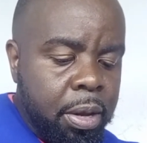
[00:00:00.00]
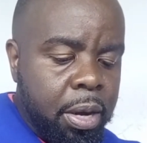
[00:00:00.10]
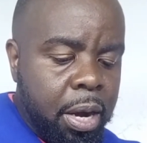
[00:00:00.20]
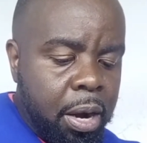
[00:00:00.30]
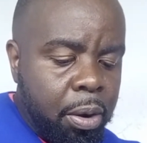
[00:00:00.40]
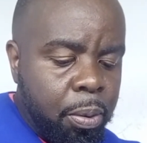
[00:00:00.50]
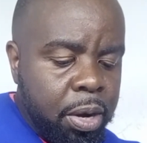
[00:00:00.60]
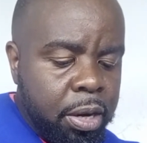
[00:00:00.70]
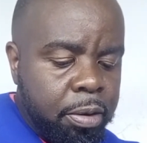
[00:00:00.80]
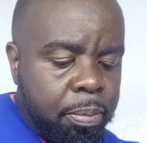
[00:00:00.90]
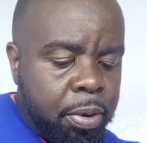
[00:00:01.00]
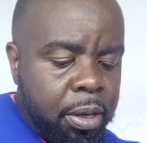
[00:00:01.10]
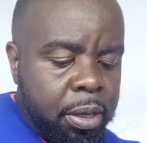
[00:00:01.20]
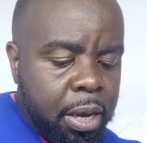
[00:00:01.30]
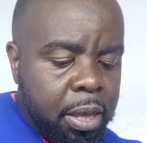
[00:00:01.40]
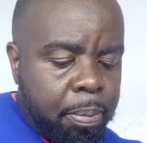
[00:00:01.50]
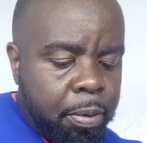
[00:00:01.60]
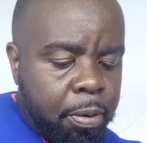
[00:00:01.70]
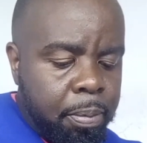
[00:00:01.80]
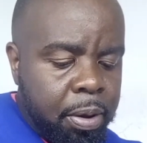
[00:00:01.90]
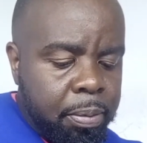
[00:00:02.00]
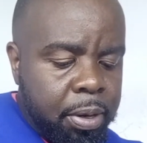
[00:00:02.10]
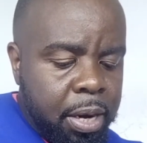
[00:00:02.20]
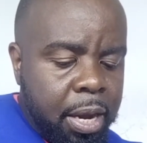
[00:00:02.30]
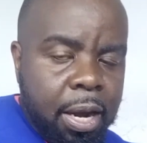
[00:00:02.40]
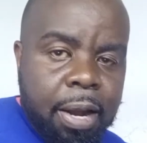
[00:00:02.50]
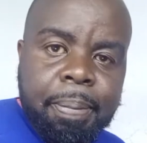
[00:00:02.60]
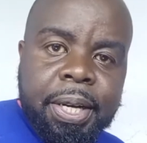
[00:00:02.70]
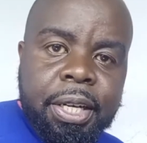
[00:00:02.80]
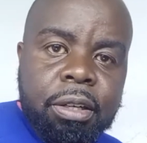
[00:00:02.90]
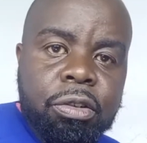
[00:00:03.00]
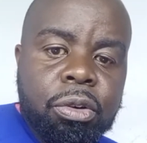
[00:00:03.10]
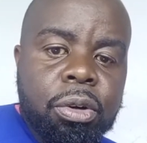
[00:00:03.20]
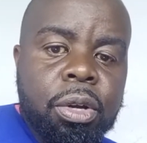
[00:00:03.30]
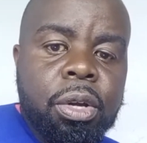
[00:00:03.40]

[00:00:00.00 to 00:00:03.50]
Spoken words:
And when it brings other problems like hypertension,